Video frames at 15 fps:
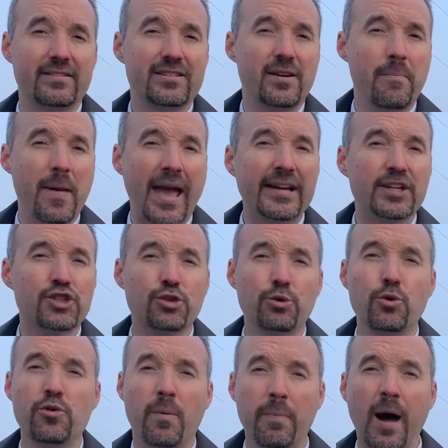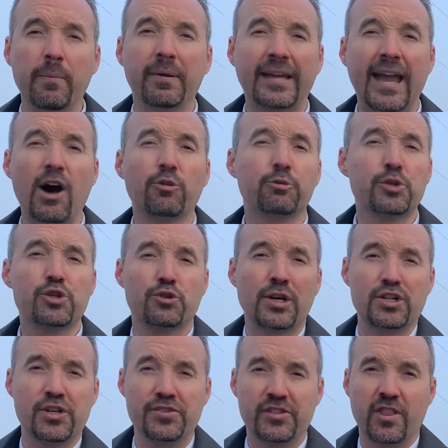to manage through the public health
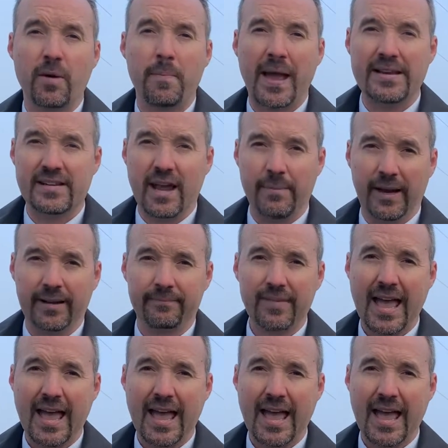restrictions of the pandemic.